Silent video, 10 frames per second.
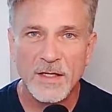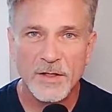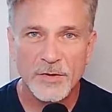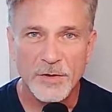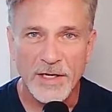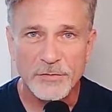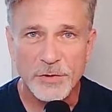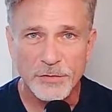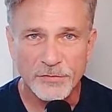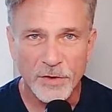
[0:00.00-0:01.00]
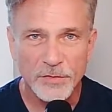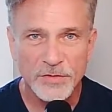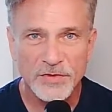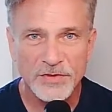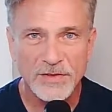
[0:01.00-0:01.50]
Good afternoon,
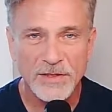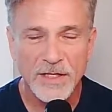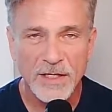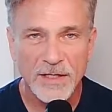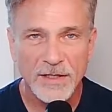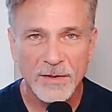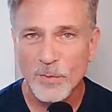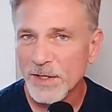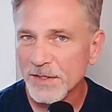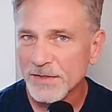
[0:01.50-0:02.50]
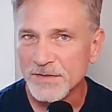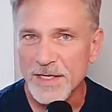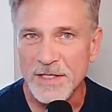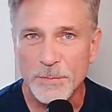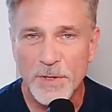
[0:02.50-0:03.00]
folks. I wanted to
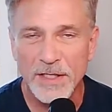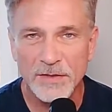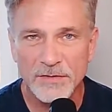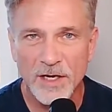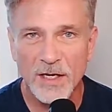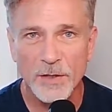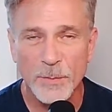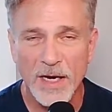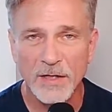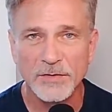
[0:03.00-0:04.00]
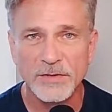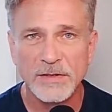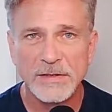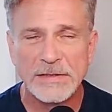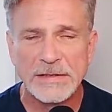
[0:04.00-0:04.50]
take a minute and talk about
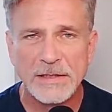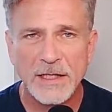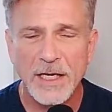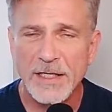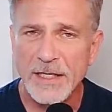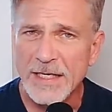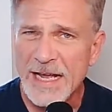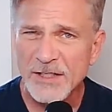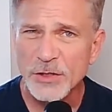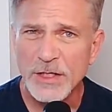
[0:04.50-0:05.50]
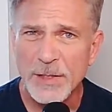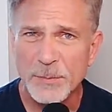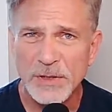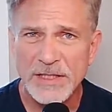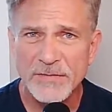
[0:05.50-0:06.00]
a connection I
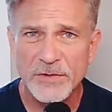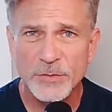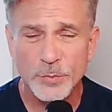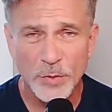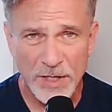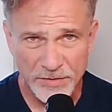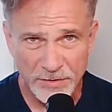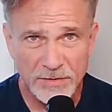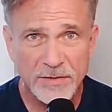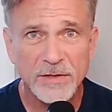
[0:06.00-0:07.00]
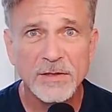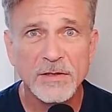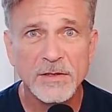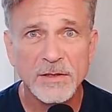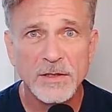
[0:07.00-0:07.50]
believe is present
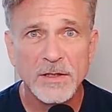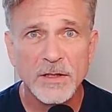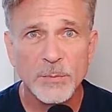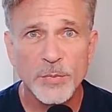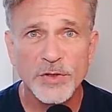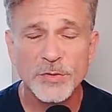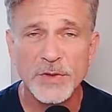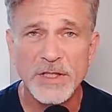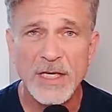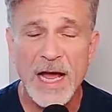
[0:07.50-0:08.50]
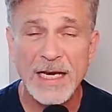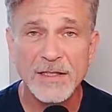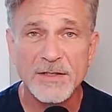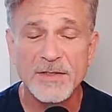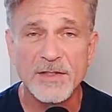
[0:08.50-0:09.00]
between
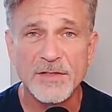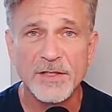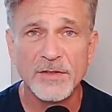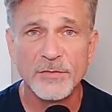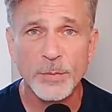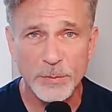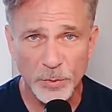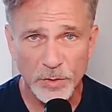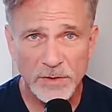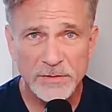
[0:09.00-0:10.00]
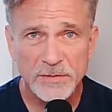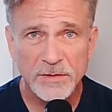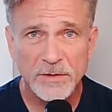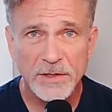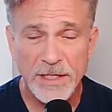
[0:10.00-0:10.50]
highly sensitive people,
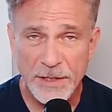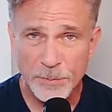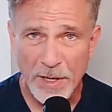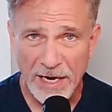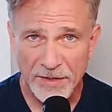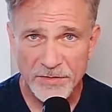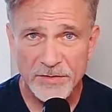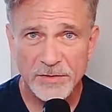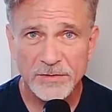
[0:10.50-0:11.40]
empaths,